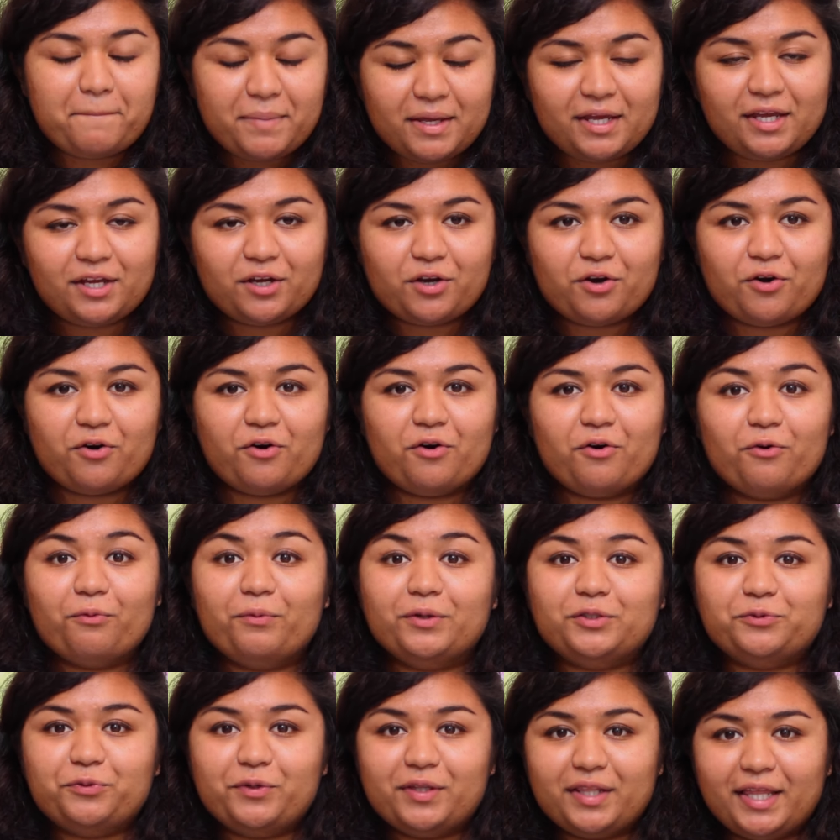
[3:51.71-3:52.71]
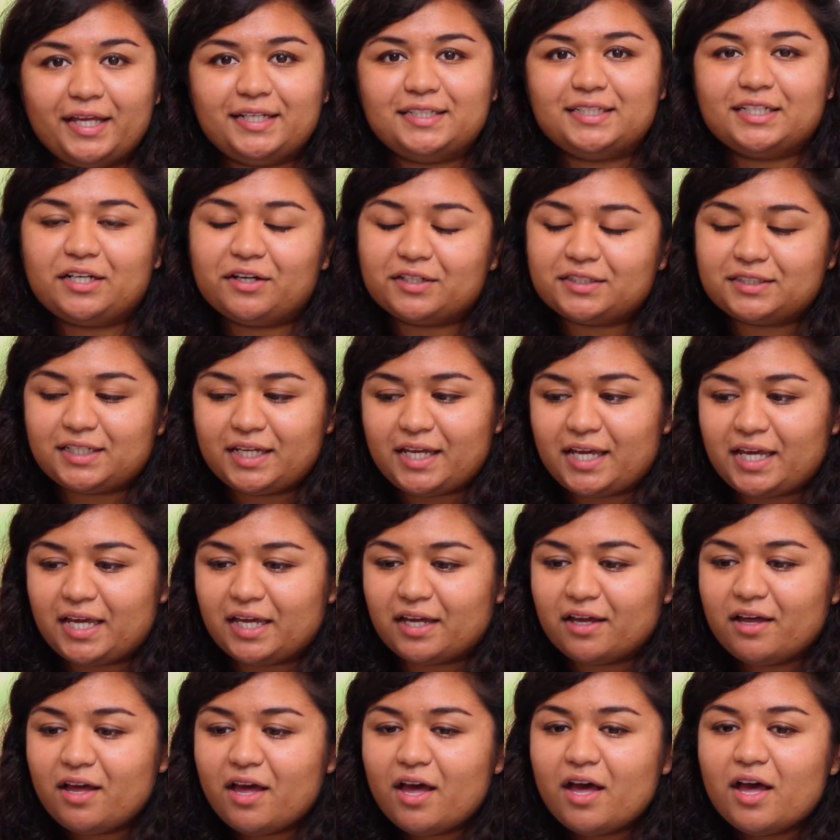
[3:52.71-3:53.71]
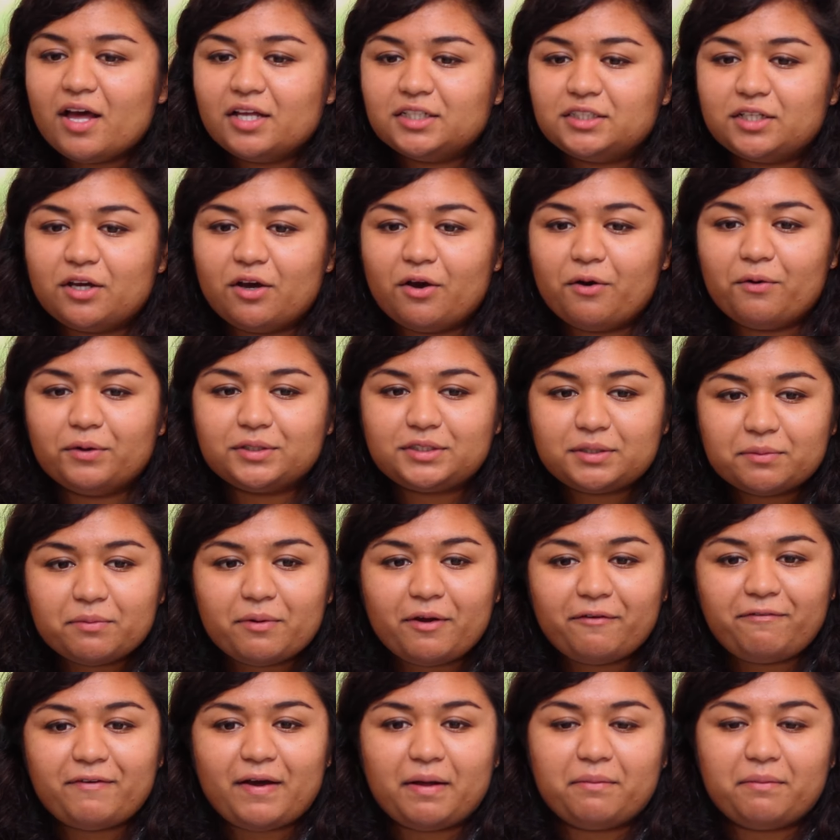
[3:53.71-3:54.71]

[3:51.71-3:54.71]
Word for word: being caught which we later got to eat. So some of my